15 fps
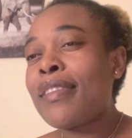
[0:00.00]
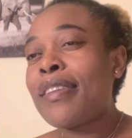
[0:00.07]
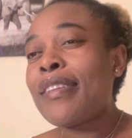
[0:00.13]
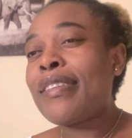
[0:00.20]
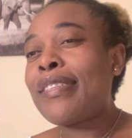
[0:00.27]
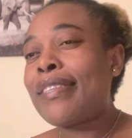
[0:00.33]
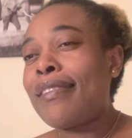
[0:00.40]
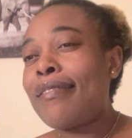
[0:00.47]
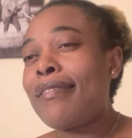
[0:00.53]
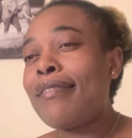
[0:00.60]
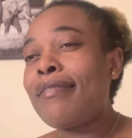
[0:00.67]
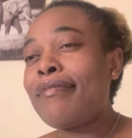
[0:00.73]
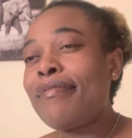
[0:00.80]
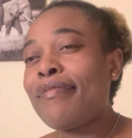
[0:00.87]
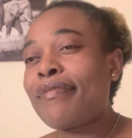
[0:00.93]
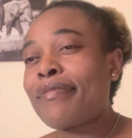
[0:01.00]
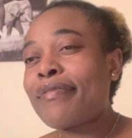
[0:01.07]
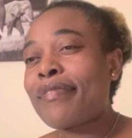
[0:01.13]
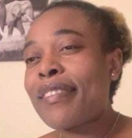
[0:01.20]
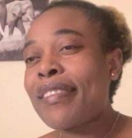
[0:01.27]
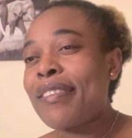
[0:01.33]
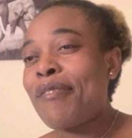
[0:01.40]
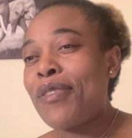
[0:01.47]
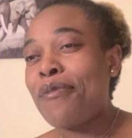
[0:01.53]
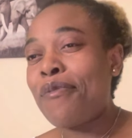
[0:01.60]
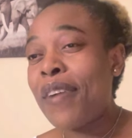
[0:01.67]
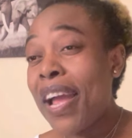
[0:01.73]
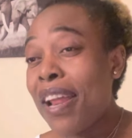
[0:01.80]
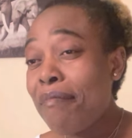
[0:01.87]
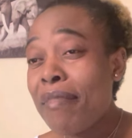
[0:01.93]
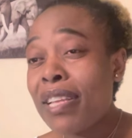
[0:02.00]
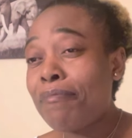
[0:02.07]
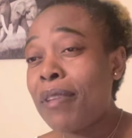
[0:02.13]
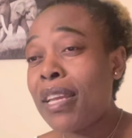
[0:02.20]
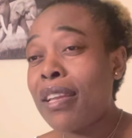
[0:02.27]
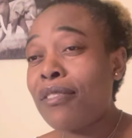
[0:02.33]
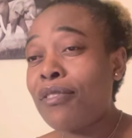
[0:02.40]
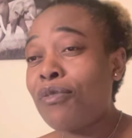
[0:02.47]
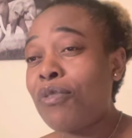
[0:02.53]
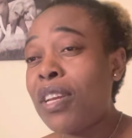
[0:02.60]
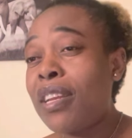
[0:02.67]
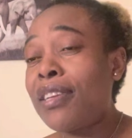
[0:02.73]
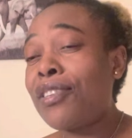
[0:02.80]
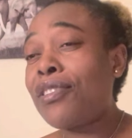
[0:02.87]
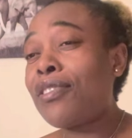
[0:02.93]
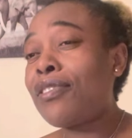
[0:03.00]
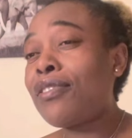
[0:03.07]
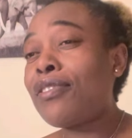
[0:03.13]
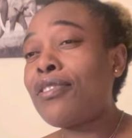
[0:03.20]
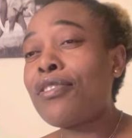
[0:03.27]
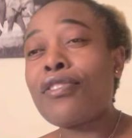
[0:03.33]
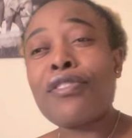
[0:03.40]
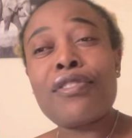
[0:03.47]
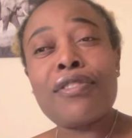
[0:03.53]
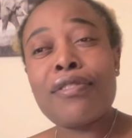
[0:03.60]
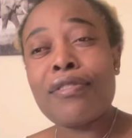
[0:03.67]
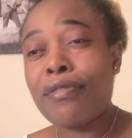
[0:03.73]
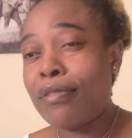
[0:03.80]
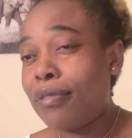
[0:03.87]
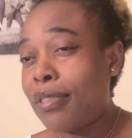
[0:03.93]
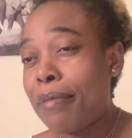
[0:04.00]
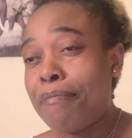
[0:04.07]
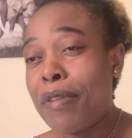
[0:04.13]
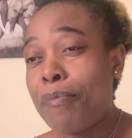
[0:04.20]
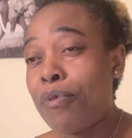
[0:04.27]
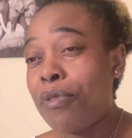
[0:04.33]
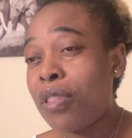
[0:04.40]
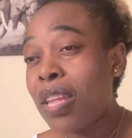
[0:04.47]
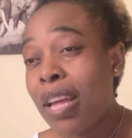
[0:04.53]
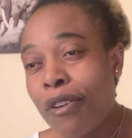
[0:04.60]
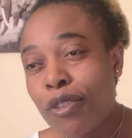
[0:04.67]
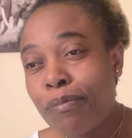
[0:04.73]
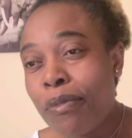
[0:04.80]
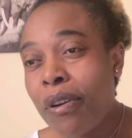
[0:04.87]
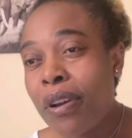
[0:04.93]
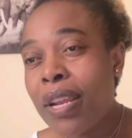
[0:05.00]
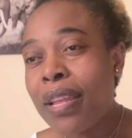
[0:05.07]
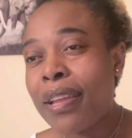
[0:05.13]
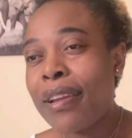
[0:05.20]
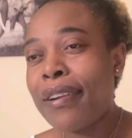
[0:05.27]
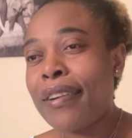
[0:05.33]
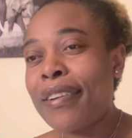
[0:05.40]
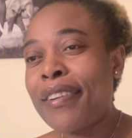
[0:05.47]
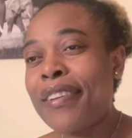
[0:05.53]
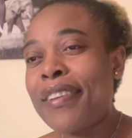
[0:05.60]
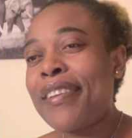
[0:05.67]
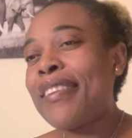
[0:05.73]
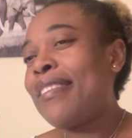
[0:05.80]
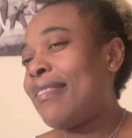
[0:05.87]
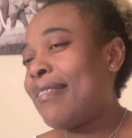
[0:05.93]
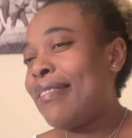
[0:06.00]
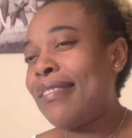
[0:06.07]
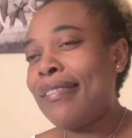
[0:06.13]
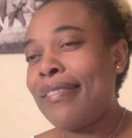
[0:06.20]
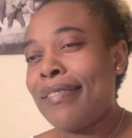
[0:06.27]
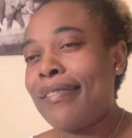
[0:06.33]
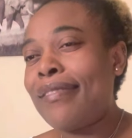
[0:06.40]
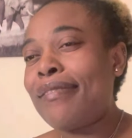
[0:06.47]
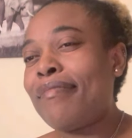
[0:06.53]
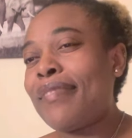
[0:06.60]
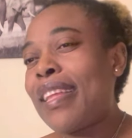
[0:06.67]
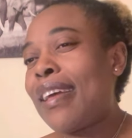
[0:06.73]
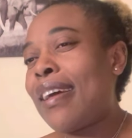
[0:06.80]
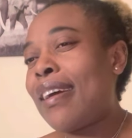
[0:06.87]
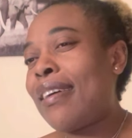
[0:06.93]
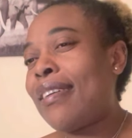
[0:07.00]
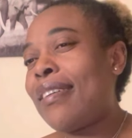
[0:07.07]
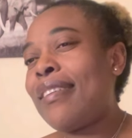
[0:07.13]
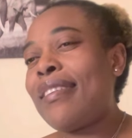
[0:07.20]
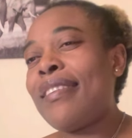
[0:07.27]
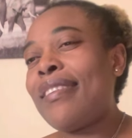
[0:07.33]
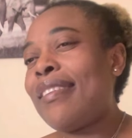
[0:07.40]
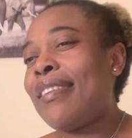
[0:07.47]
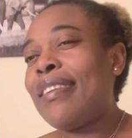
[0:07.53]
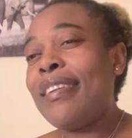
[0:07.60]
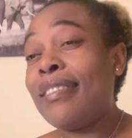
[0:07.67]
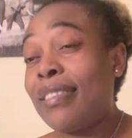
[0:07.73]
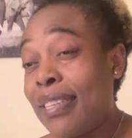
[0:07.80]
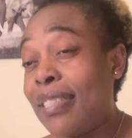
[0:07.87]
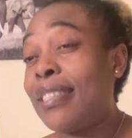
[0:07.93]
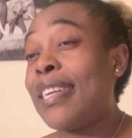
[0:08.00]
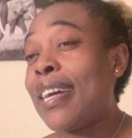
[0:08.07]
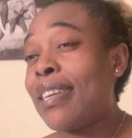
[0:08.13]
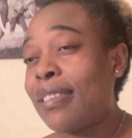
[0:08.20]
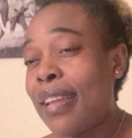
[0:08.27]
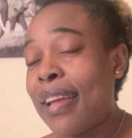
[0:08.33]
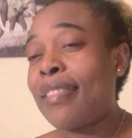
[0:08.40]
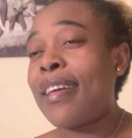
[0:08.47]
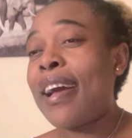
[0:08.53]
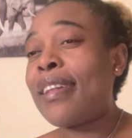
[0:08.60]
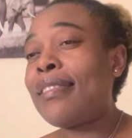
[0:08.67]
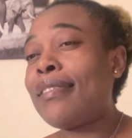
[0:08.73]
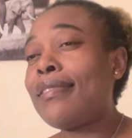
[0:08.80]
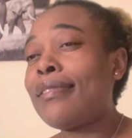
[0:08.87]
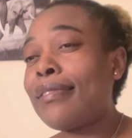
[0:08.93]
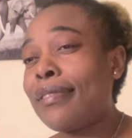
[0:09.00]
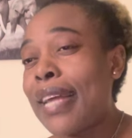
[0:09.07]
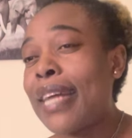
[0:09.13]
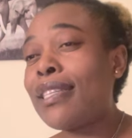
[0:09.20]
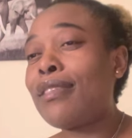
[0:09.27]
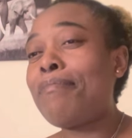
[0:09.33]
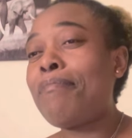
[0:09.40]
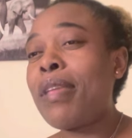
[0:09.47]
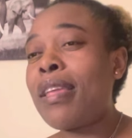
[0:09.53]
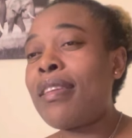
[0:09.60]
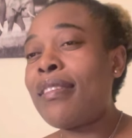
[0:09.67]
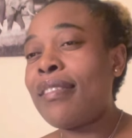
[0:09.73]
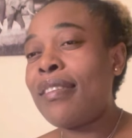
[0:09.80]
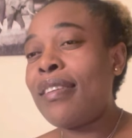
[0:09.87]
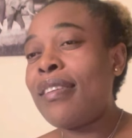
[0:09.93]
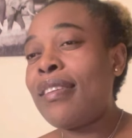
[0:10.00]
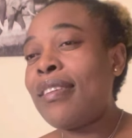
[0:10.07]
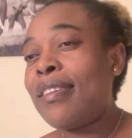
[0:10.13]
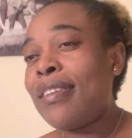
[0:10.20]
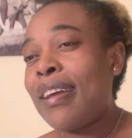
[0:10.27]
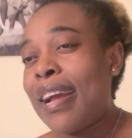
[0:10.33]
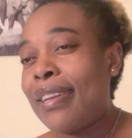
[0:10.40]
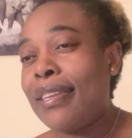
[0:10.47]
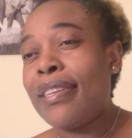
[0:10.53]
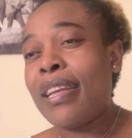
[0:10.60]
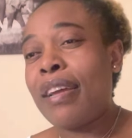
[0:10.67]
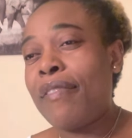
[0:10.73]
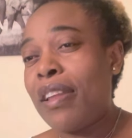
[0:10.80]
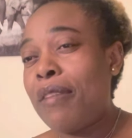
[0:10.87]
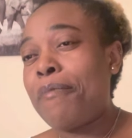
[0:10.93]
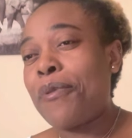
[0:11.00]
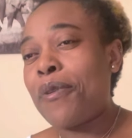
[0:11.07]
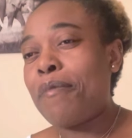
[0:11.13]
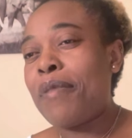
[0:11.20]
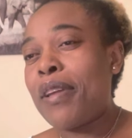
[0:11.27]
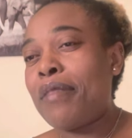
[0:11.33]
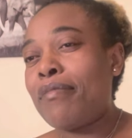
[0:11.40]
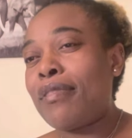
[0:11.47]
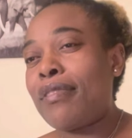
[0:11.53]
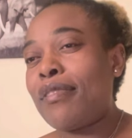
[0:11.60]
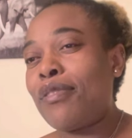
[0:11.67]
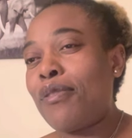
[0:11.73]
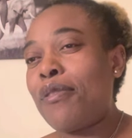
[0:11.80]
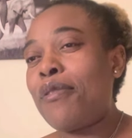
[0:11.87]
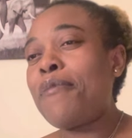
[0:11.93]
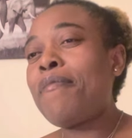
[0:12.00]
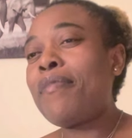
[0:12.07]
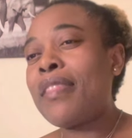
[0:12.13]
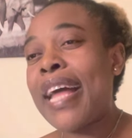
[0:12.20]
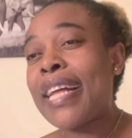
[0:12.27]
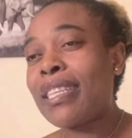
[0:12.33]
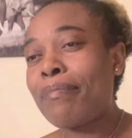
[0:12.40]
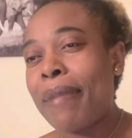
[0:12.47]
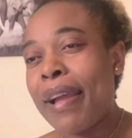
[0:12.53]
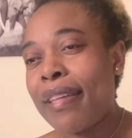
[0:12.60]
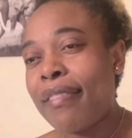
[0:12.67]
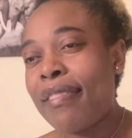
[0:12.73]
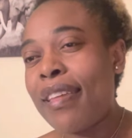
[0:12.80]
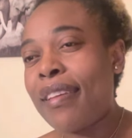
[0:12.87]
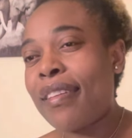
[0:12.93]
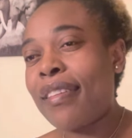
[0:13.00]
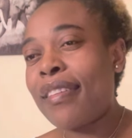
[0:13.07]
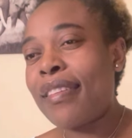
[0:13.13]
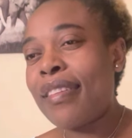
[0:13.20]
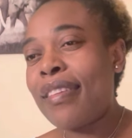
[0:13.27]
So when you find me speaking Swedish, some people think I was born here, you know. Uh, it's, it's just like that. That's me. I didn't have any problems. So that's my thing